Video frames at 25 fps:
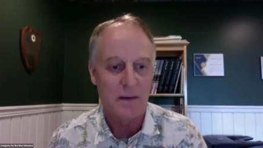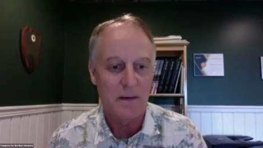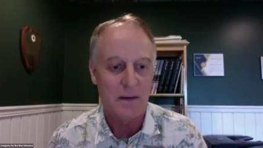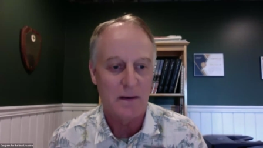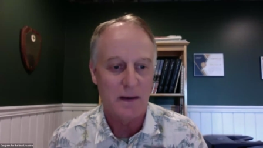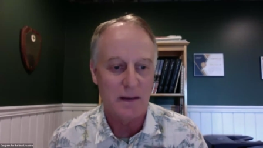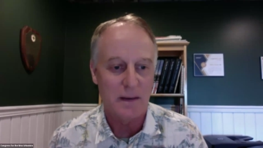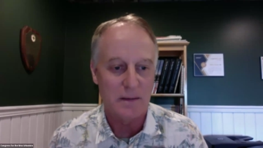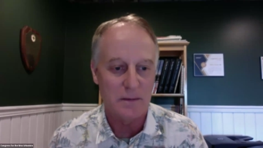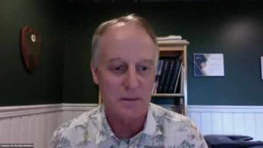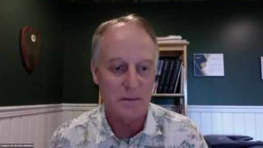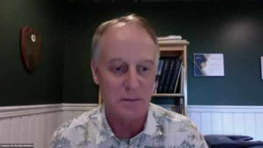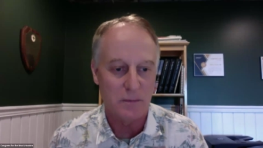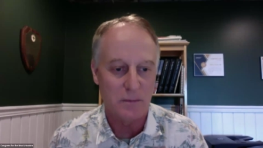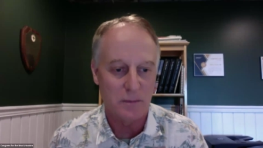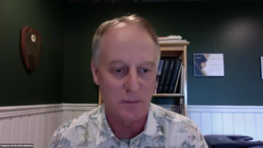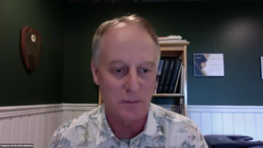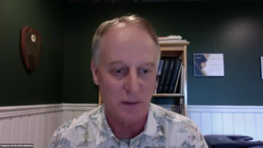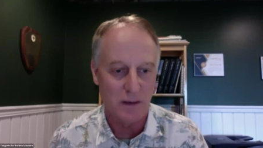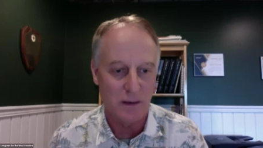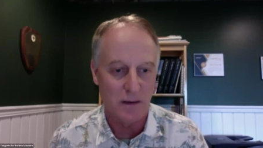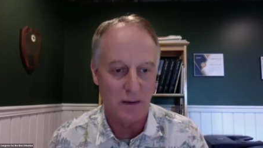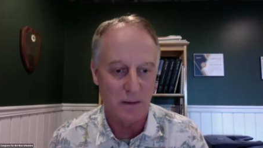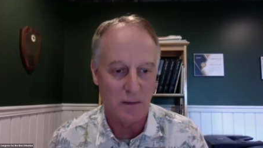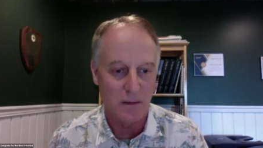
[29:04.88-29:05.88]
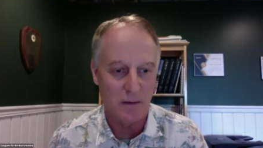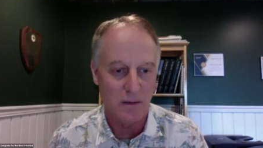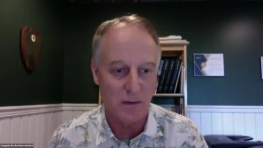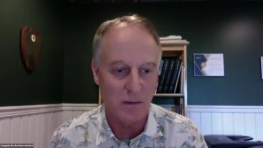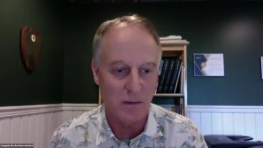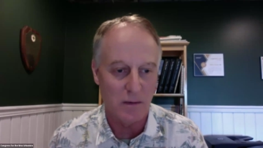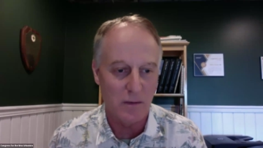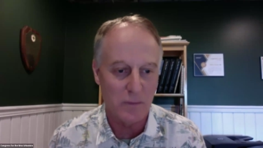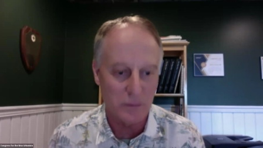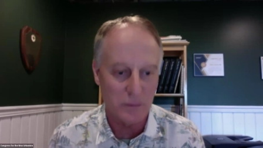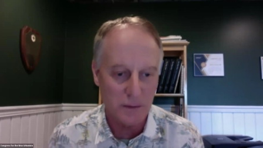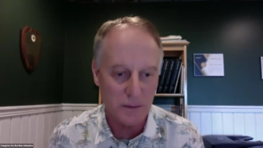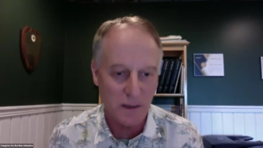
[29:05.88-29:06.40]
And so
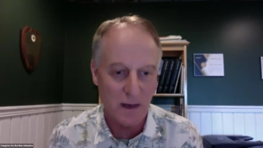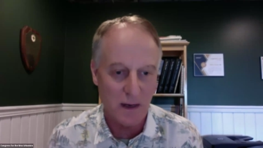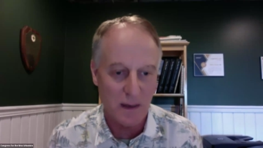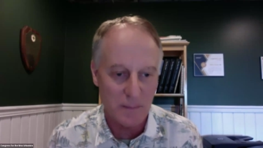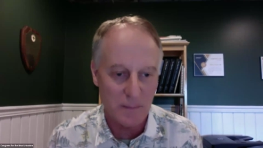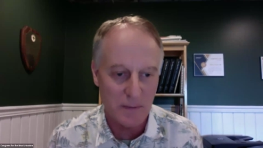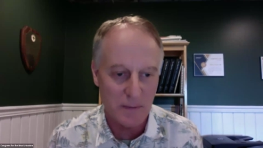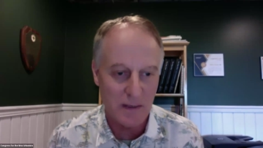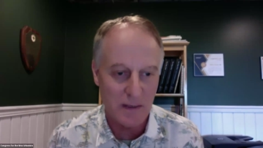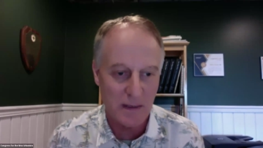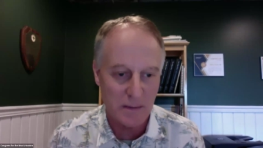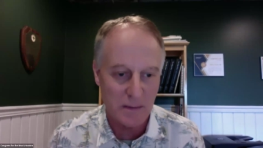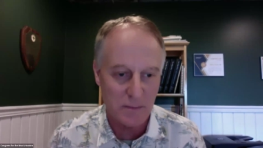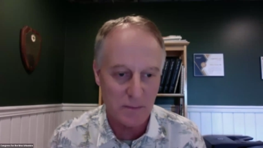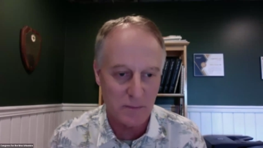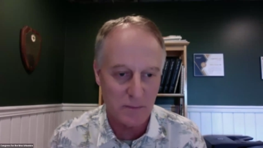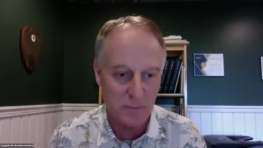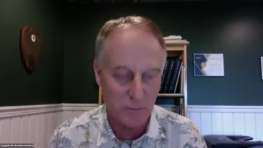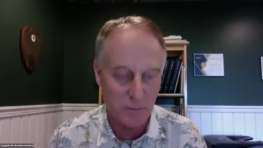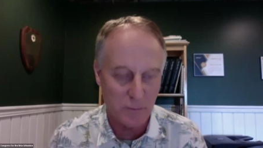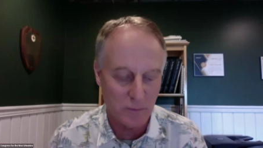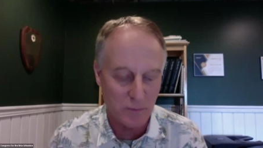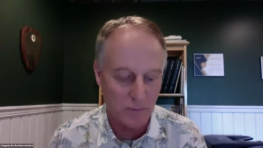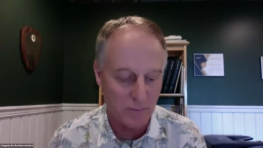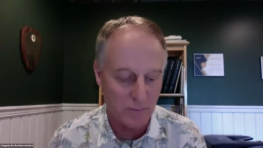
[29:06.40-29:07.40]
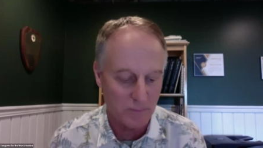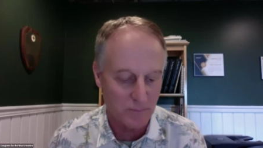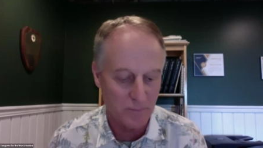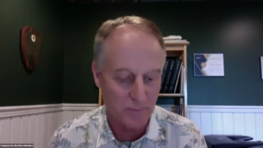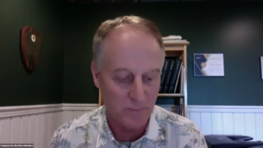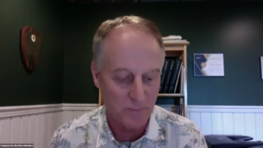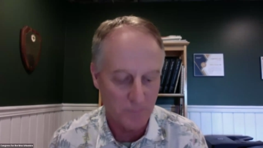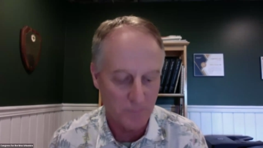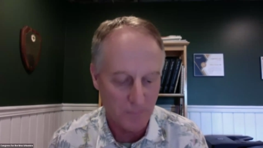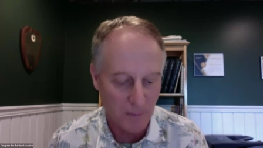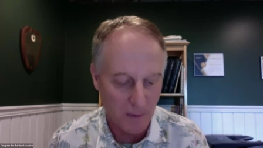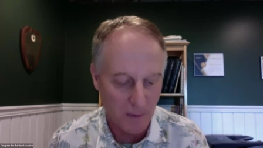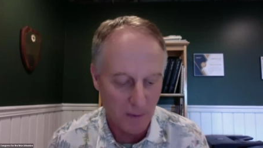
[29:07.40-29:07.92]
over time, it has reformed
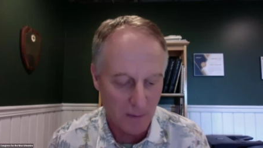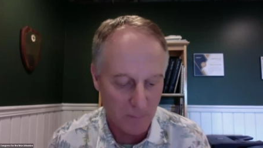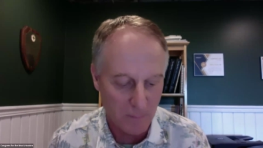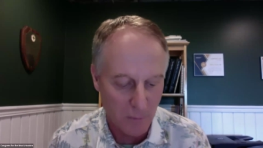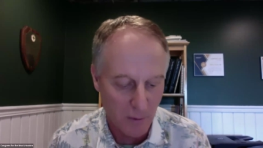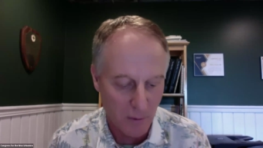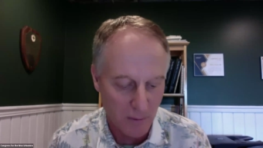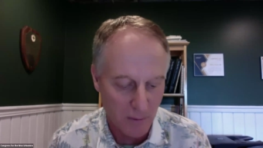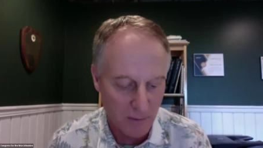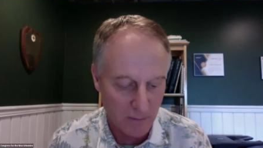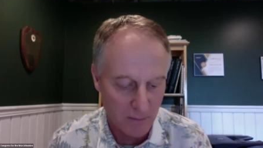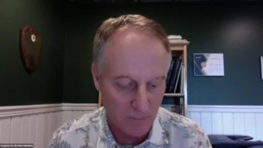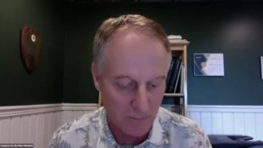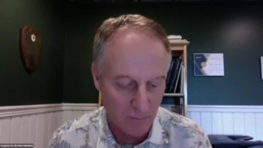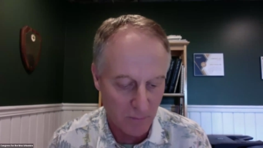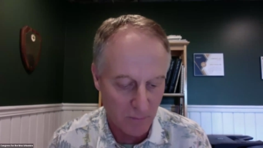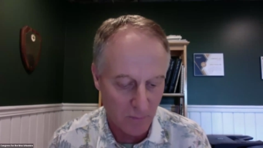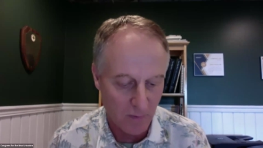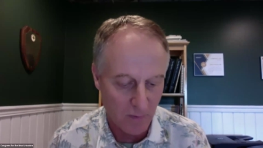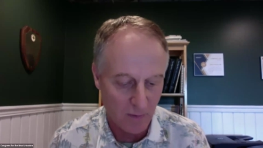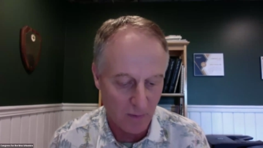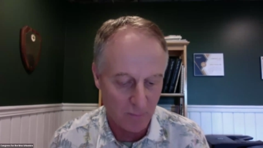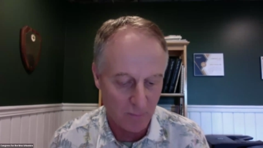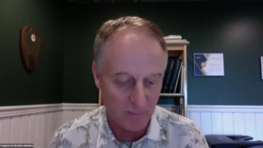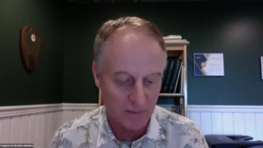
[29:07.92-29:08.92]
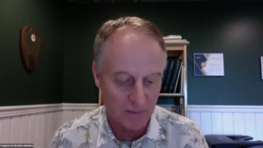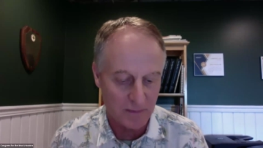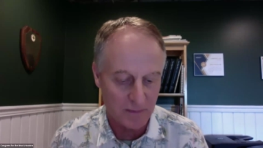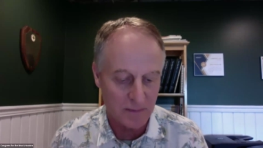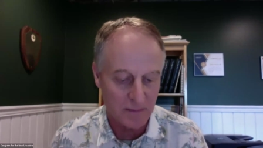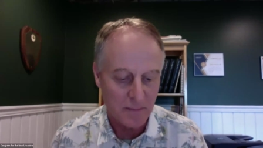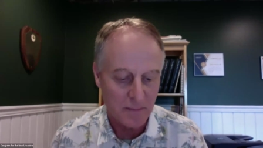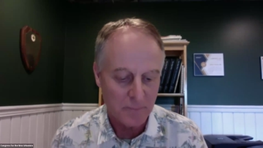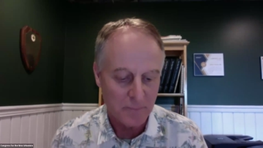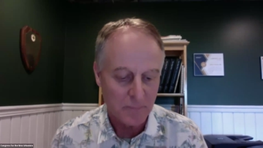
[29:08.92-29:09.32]
parking requirements.